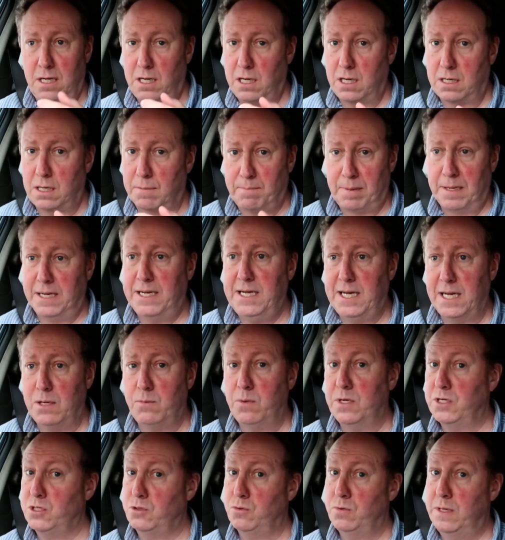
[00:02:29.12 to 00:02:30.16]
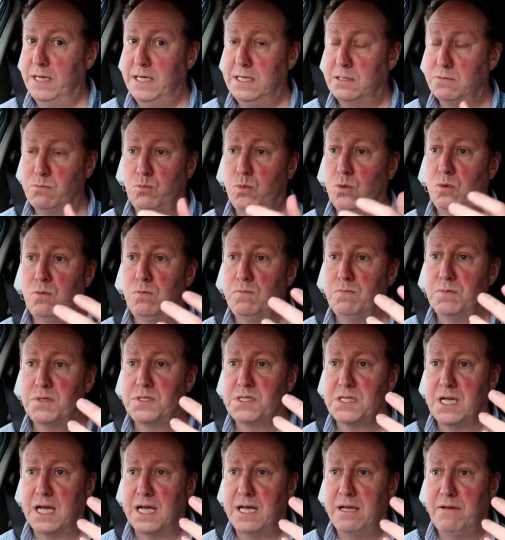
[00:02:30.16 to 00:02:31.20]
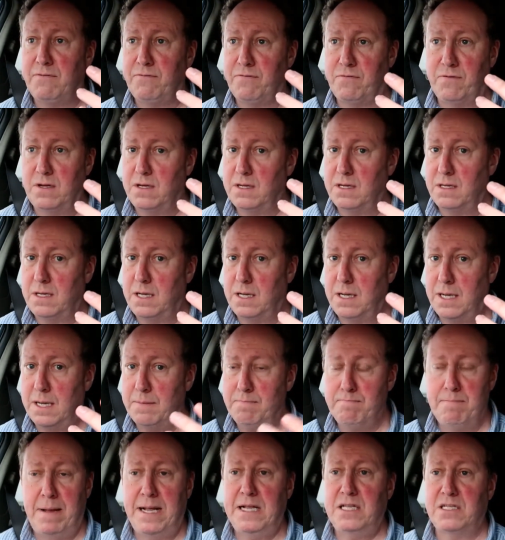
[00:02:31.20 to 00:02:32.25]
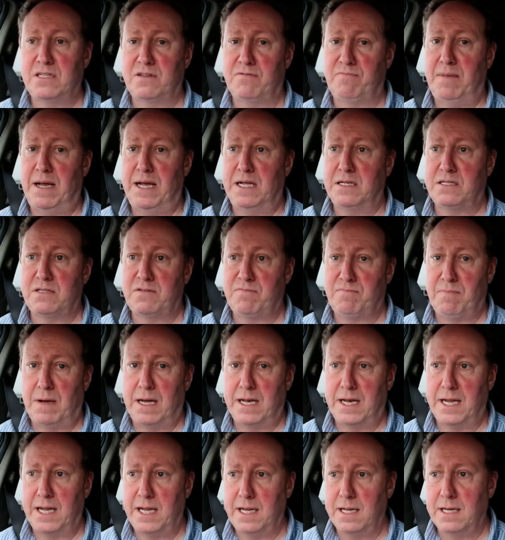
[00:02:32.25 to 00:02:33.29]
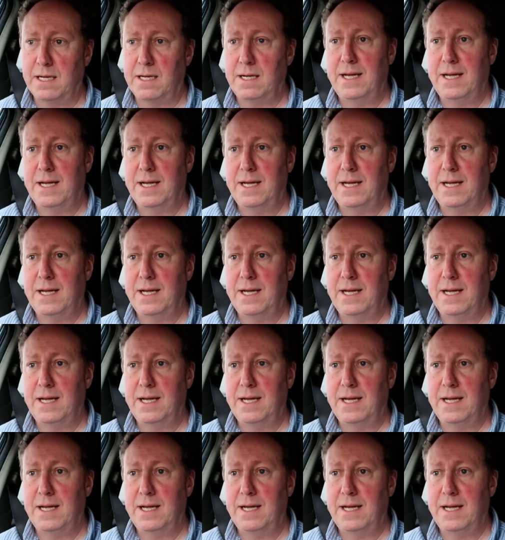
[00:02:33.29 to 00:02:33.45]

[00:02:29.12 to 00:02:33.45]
completely, which will save immense amounts of money.